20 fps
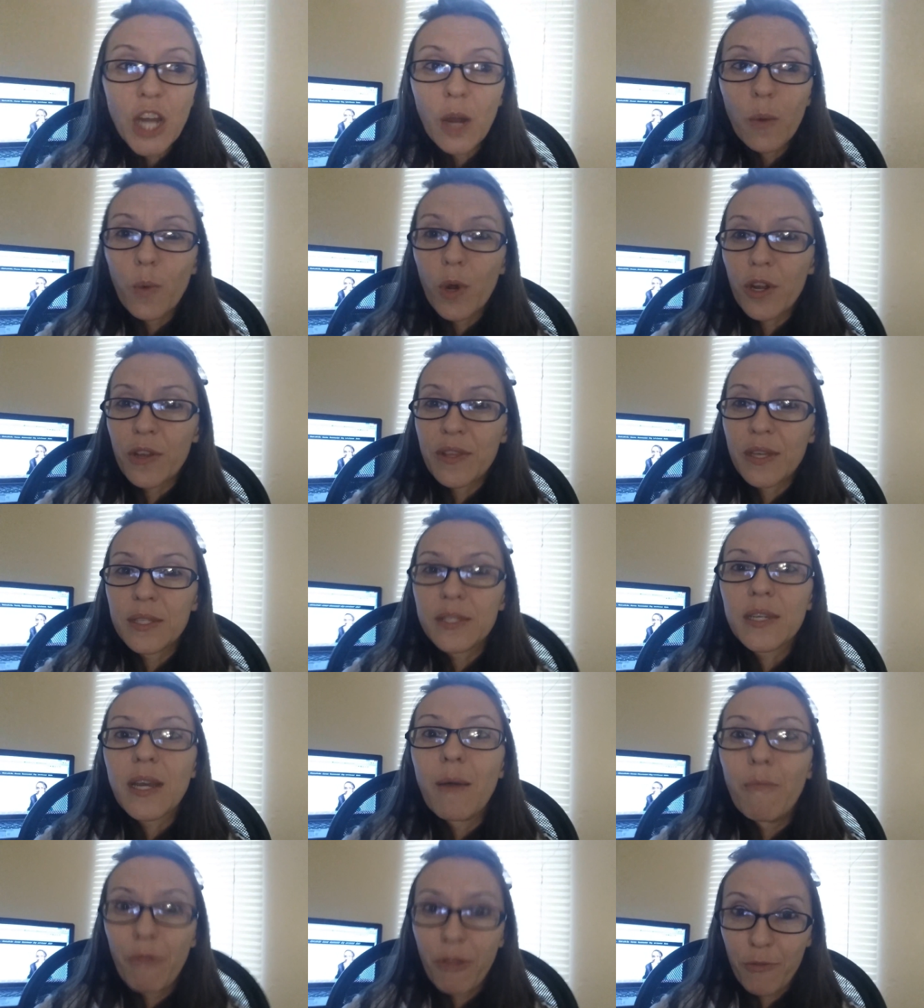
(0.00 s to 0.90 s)
not work
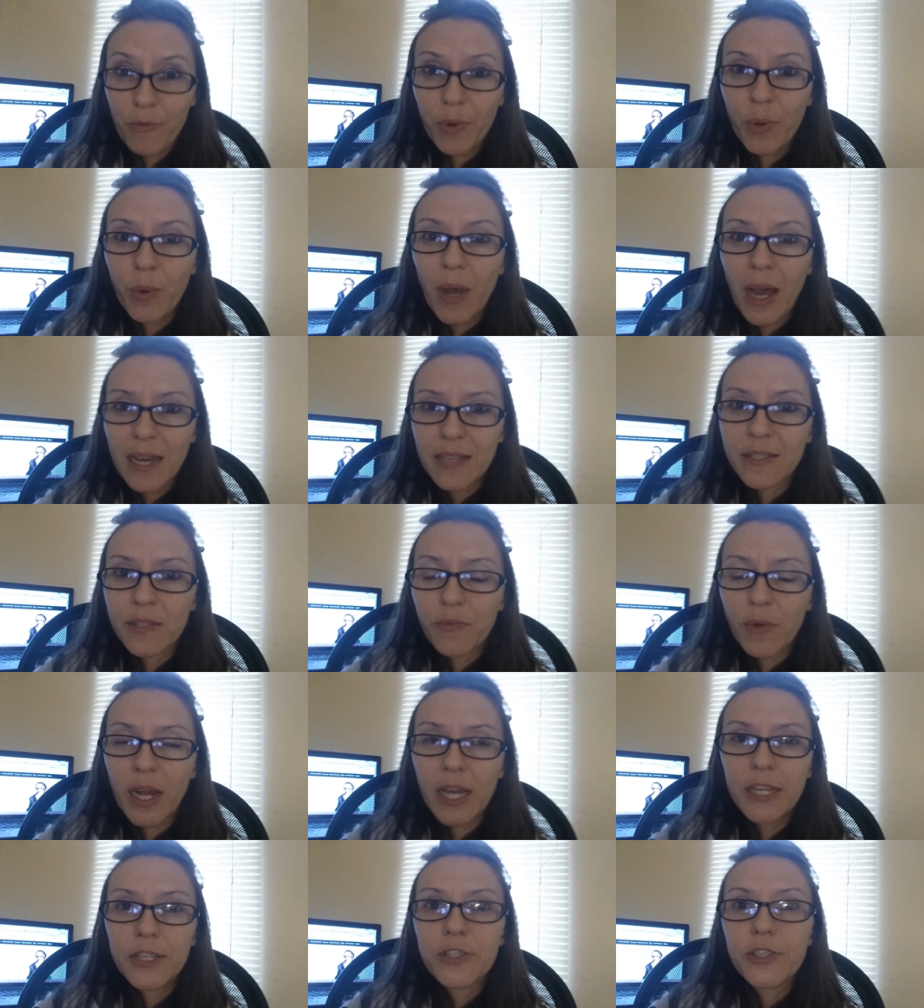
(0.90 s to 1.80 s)
that's come through us,
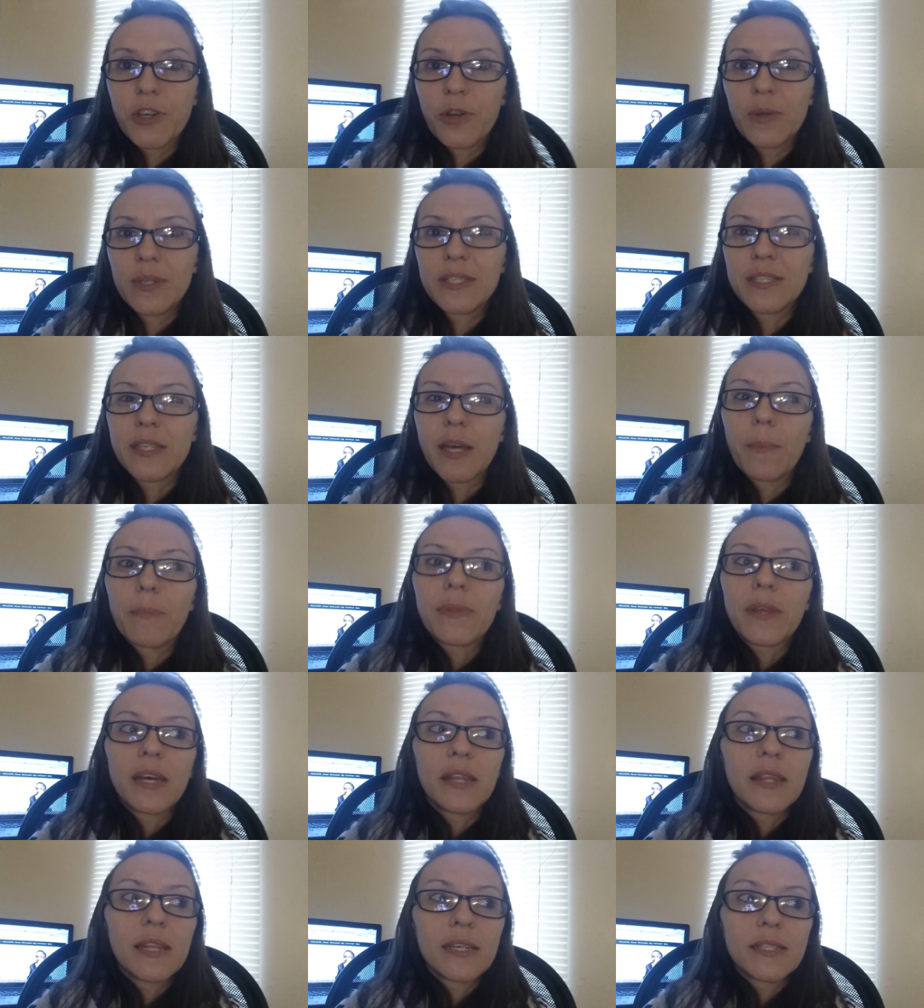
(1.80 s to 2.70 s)
right? So it's
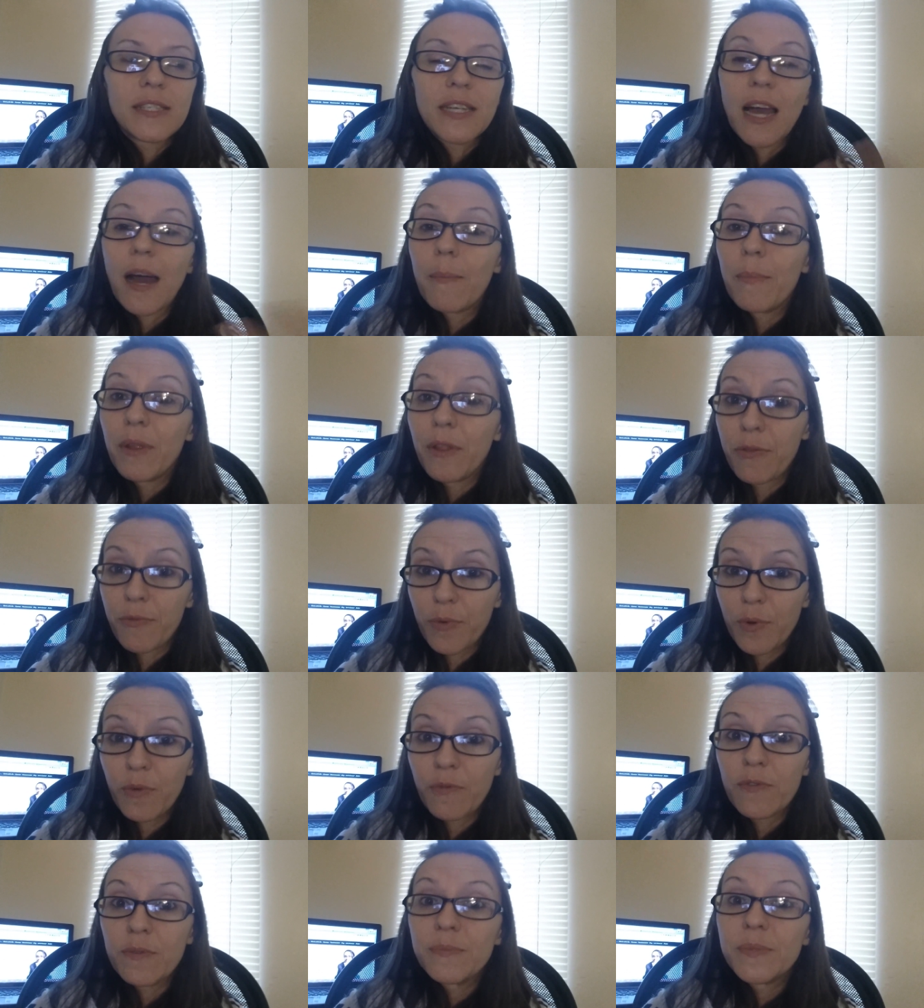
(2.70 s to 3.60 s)
something that's coming
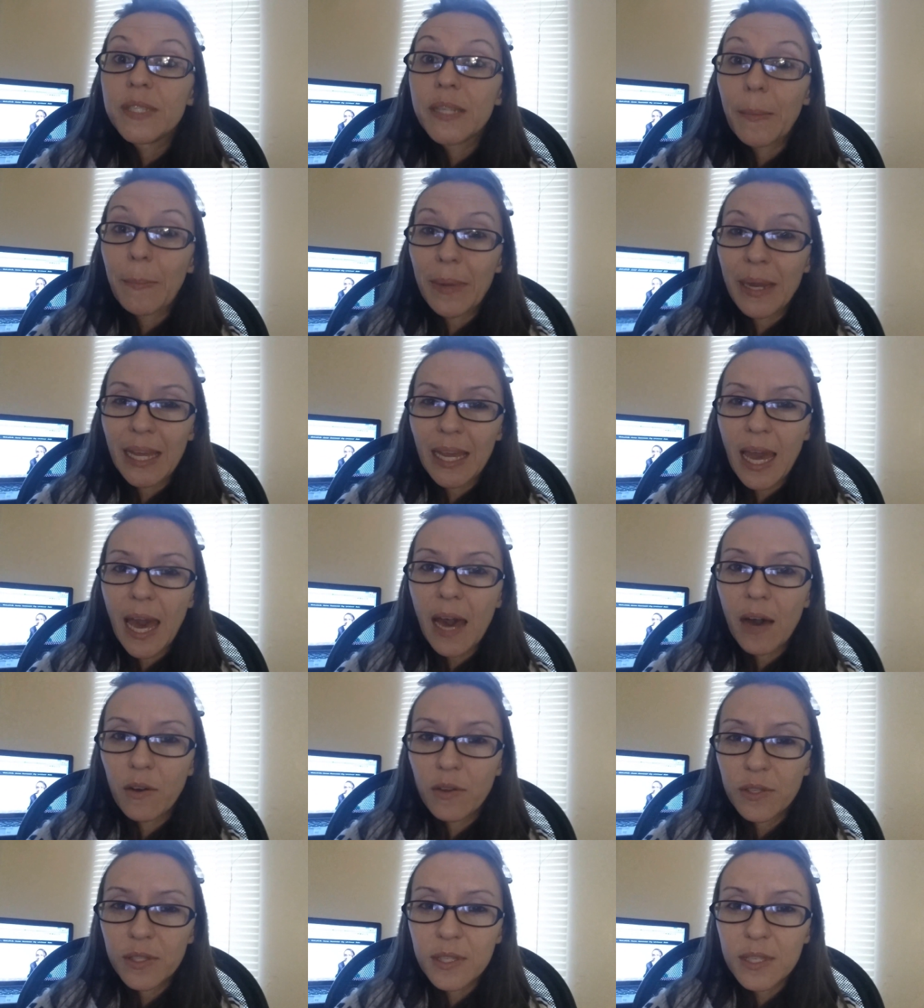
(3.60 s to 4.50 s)
through from somebody
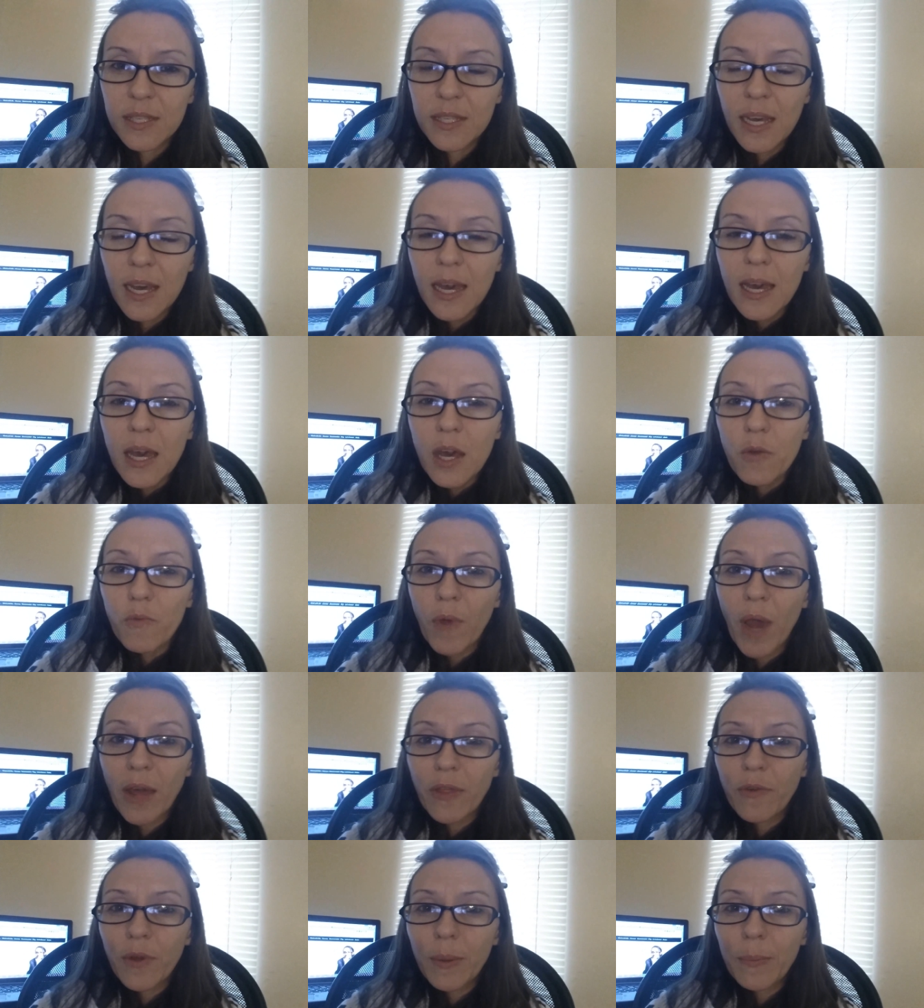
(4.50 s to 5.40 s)
else,
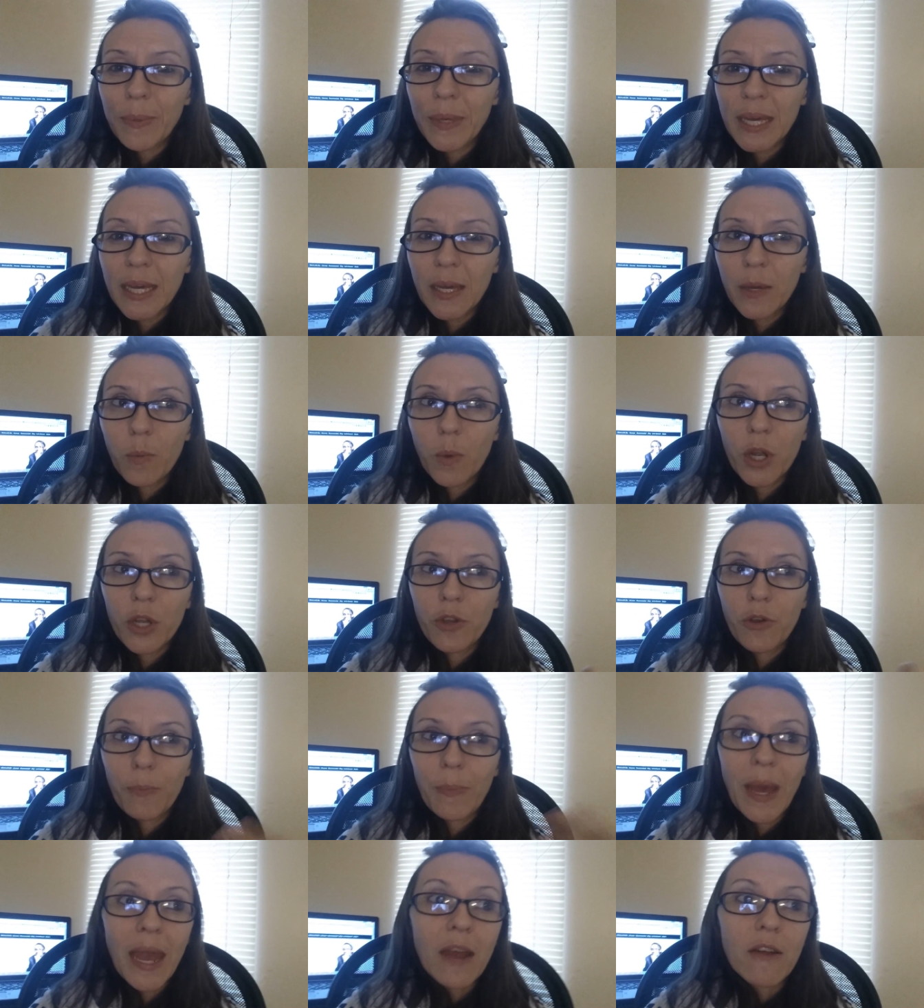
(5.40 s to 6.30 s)
rather it be what
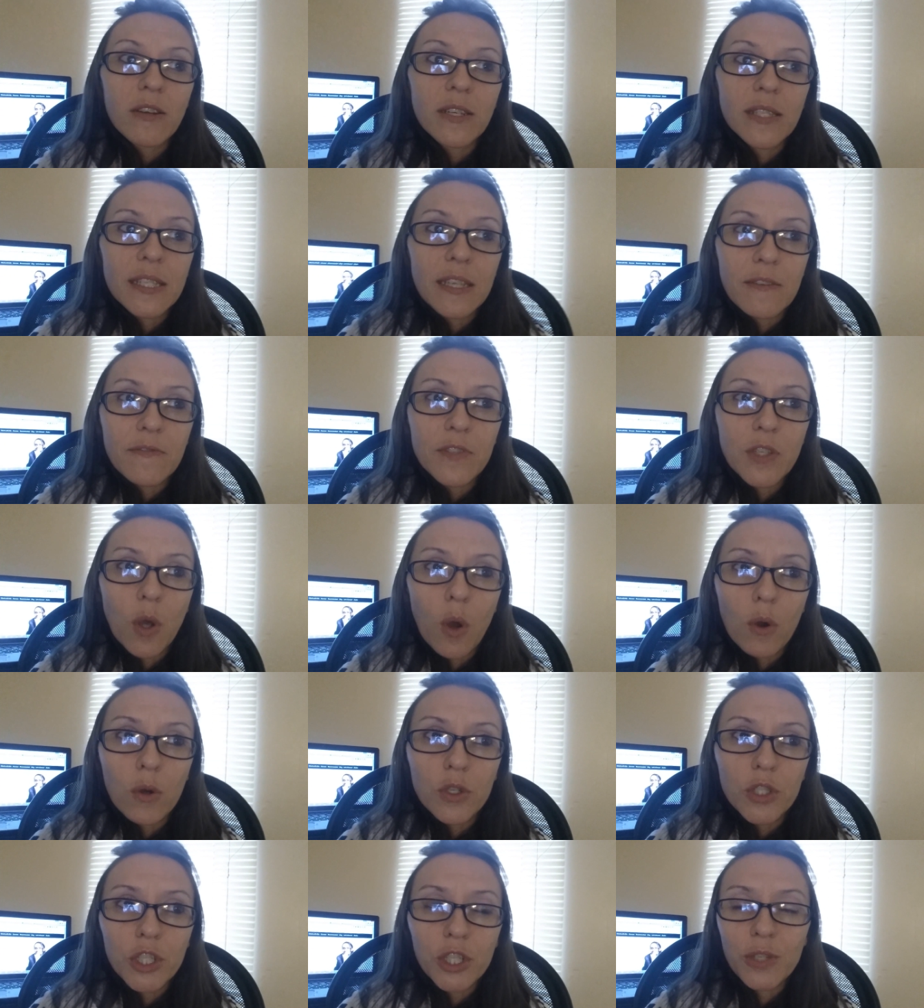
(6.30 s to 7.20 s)
your parents have
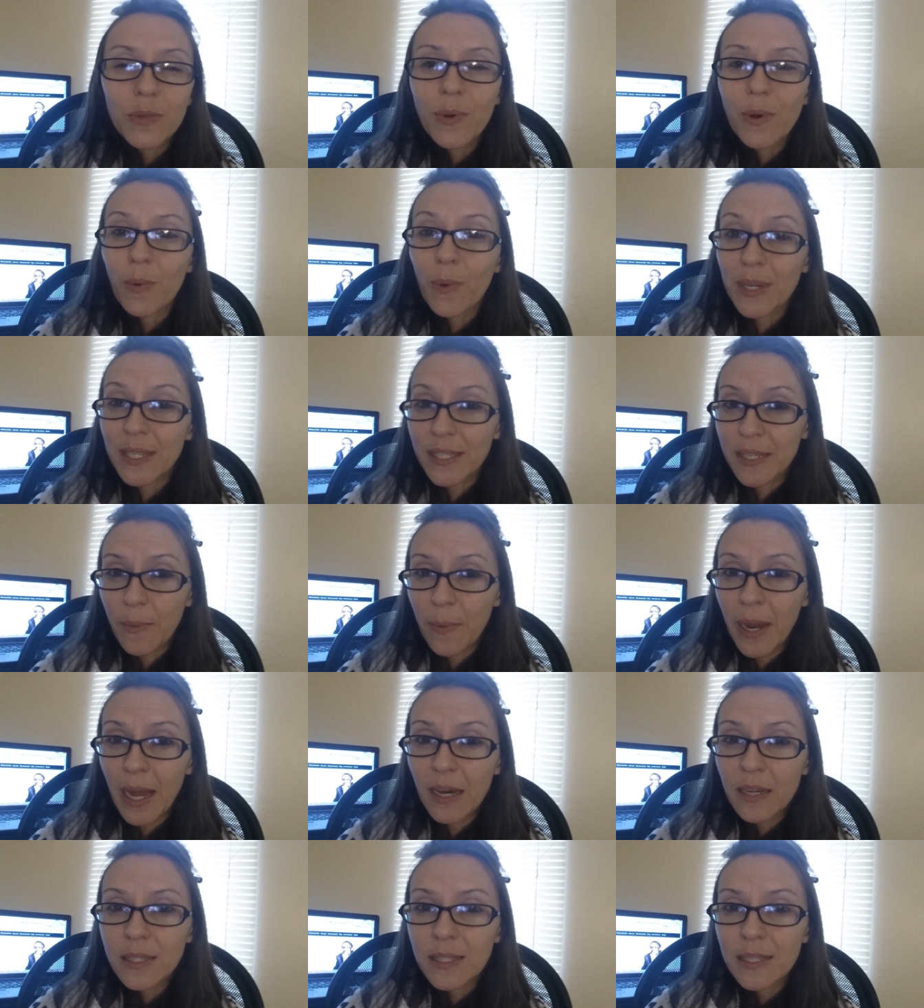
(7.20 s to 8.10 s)
told you or what
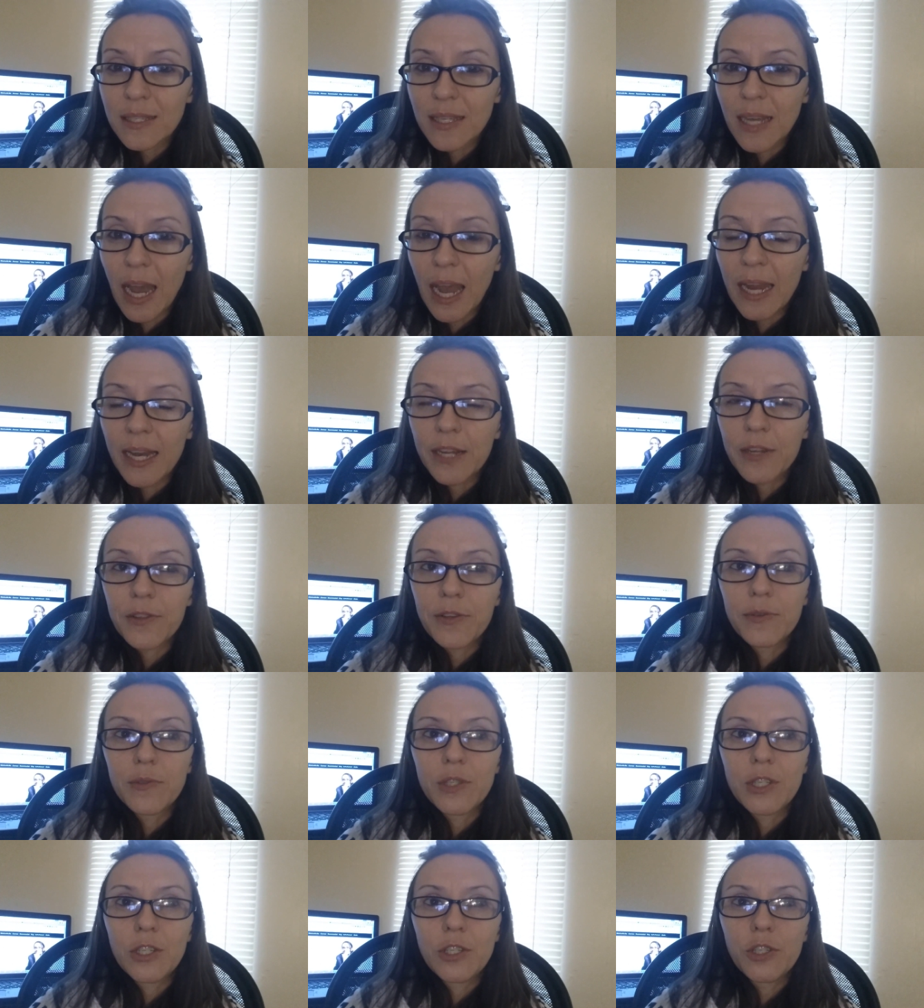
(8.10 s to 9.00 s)
someone else is guiding
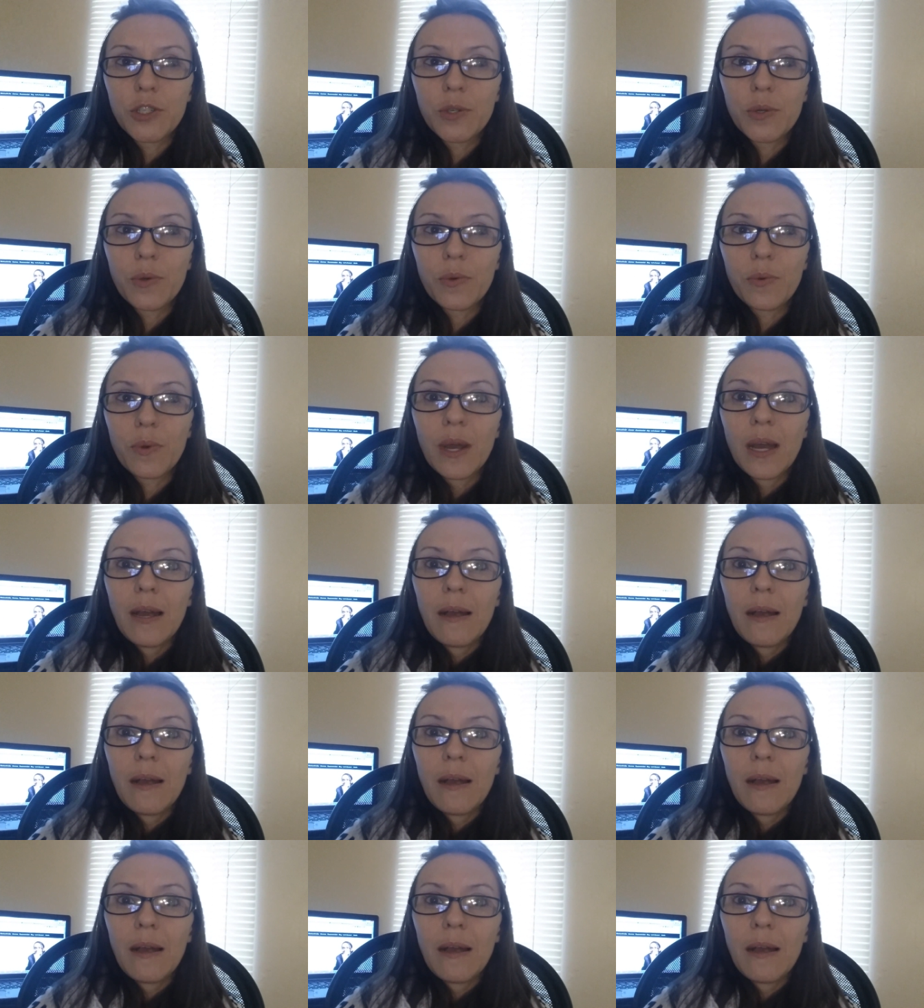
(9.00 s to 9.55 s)
you to do,